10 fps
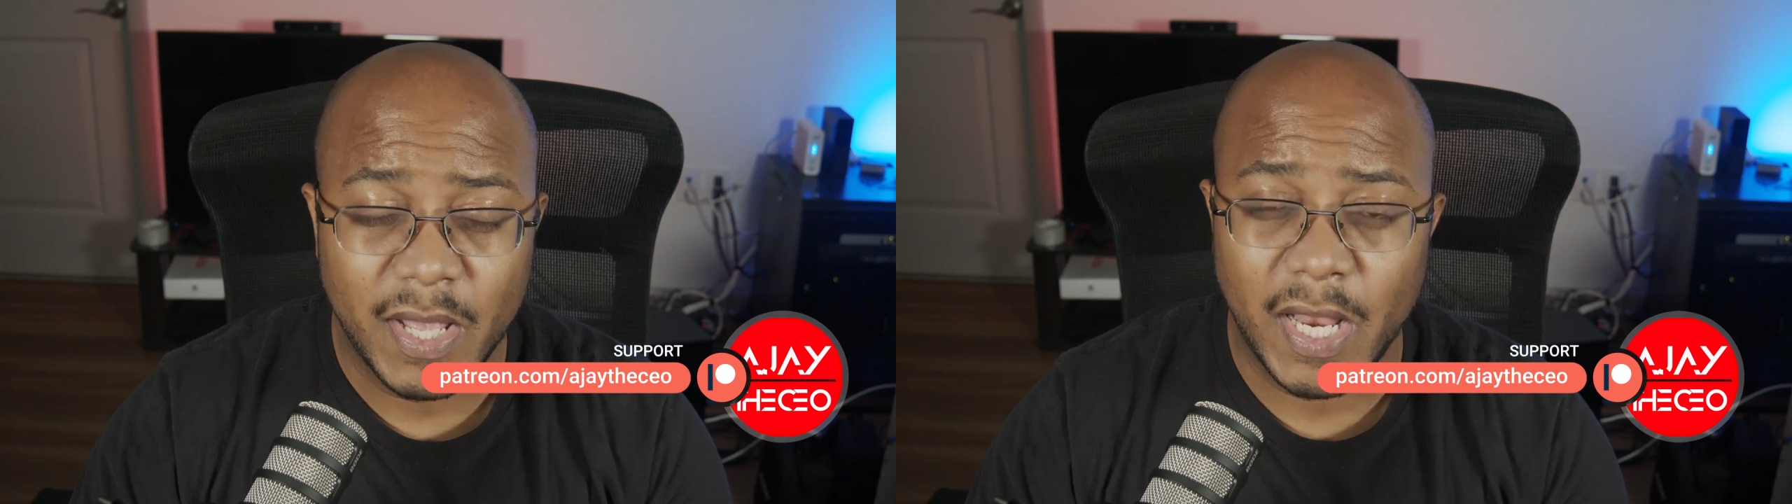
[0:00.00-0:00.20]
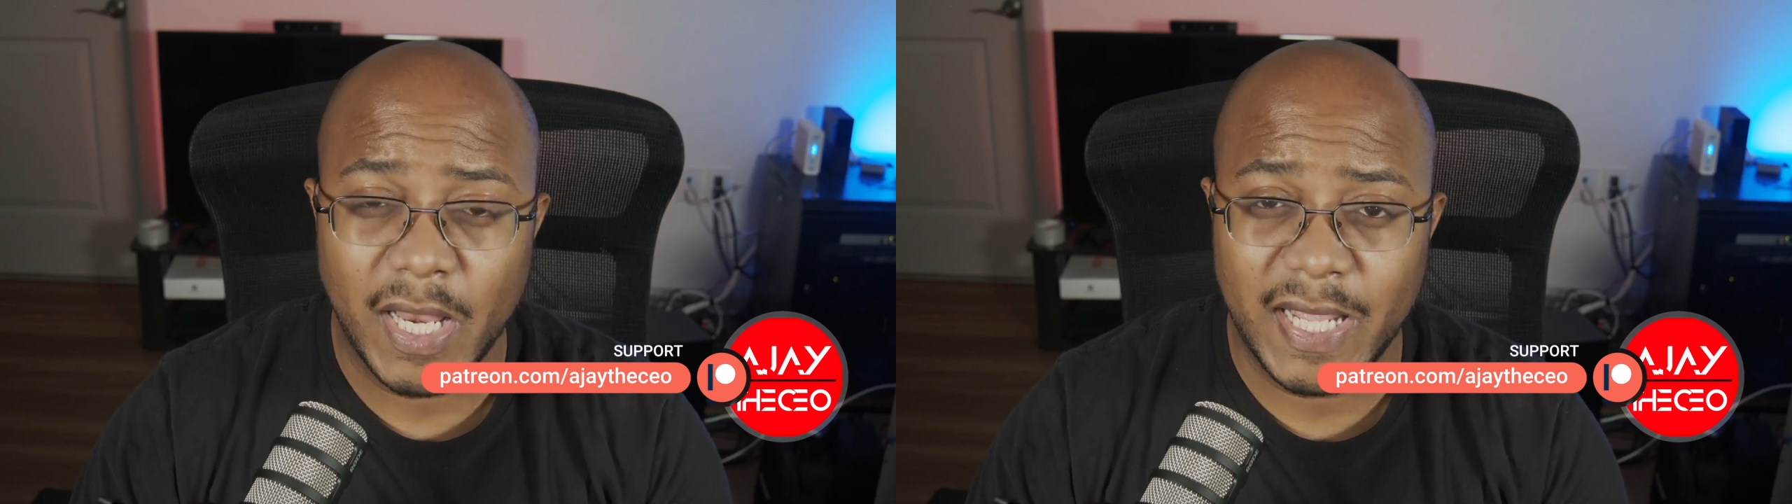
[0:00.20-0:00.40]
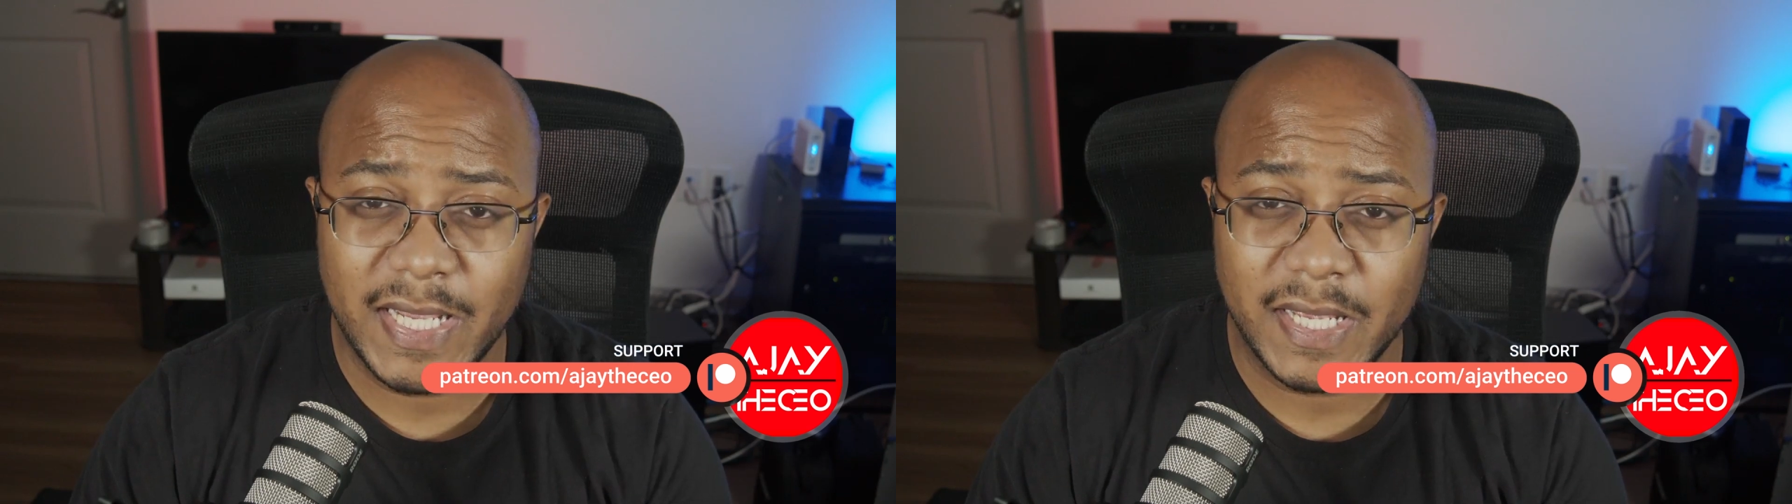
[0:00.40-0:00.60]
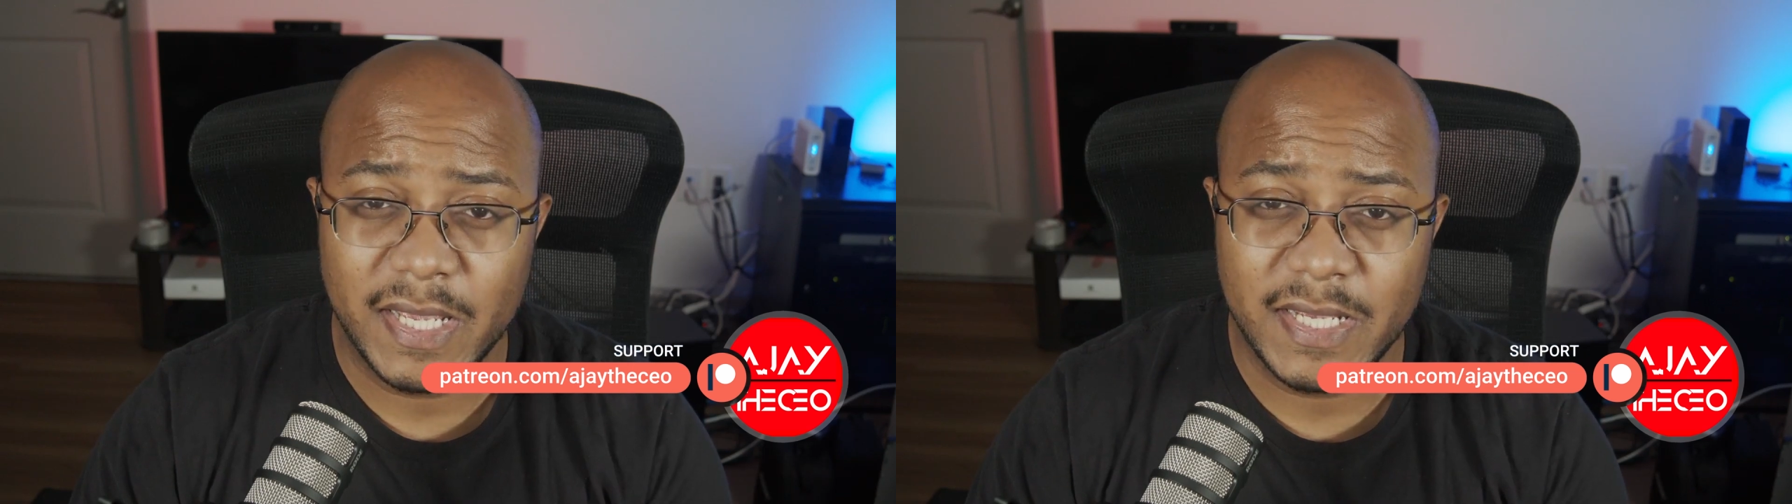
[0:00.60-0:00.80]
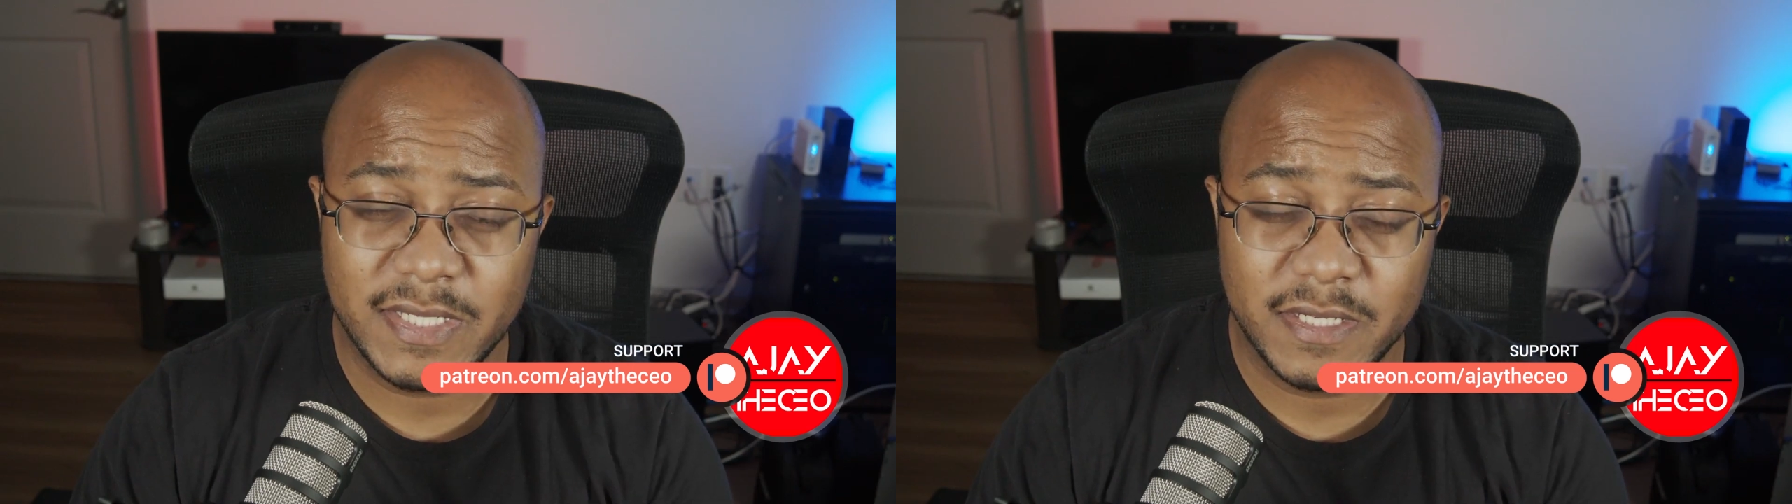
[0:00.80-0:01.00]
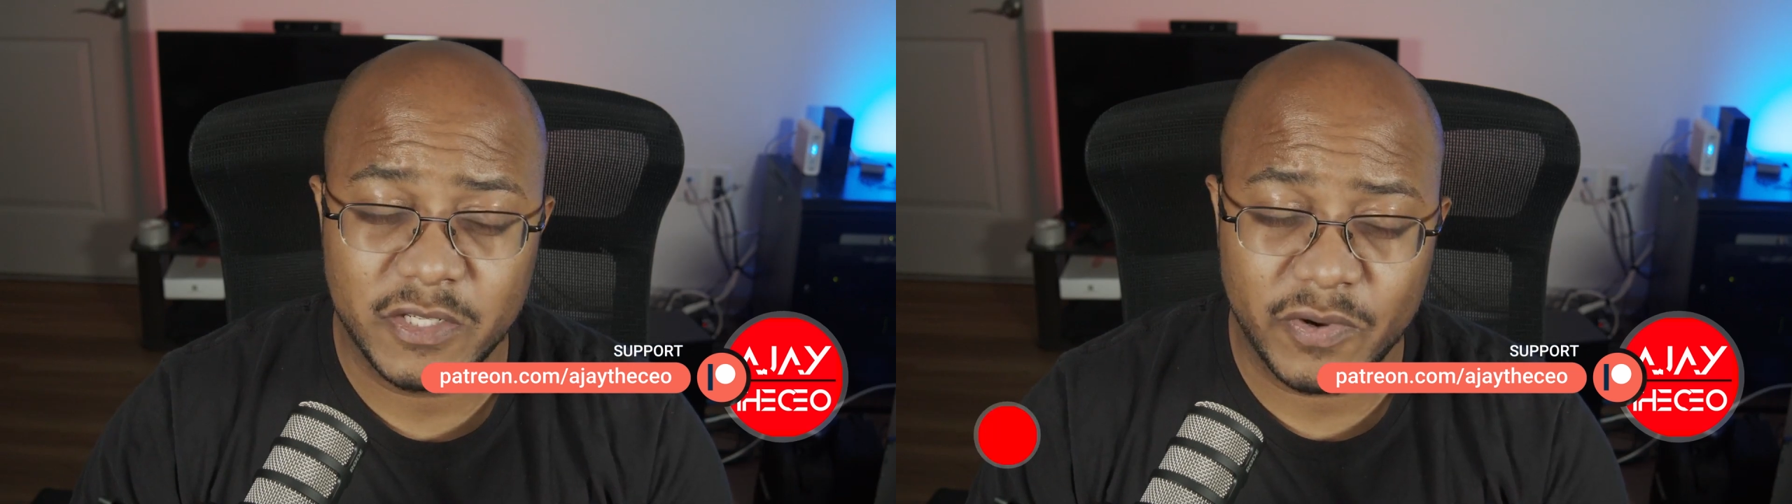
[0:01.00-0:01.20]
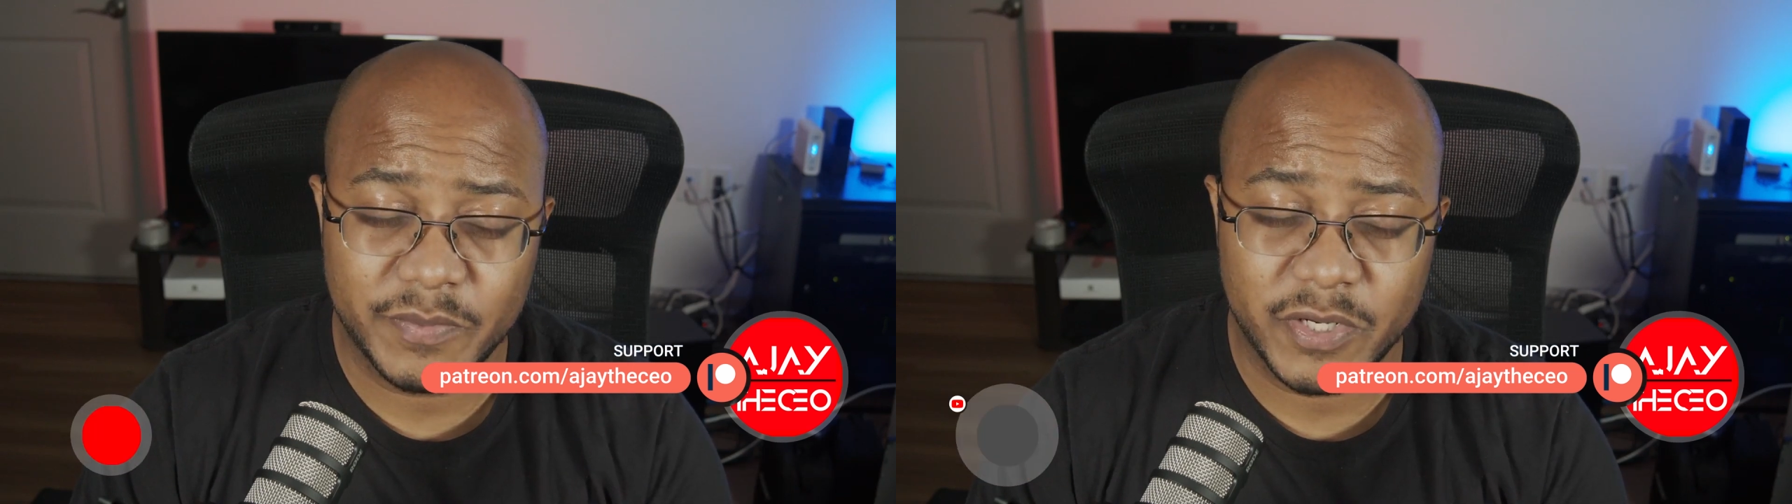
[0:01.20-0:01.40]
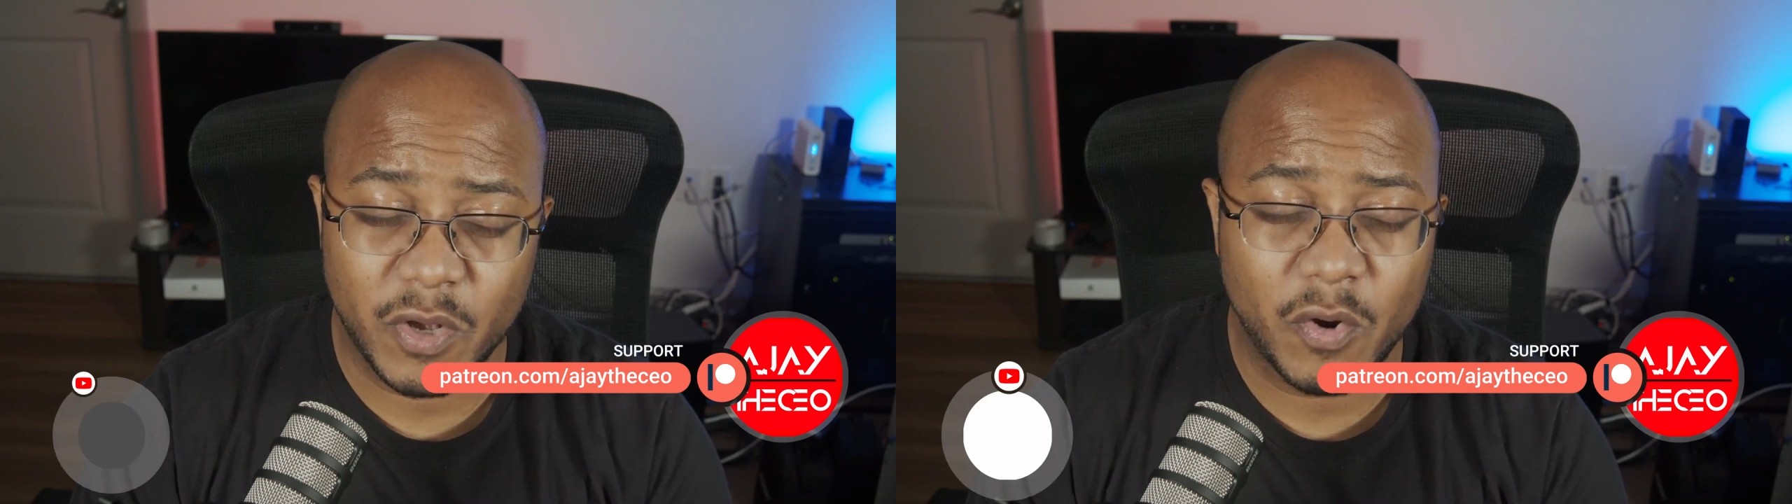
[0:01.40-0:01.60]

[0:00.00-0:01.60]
Link is in the description,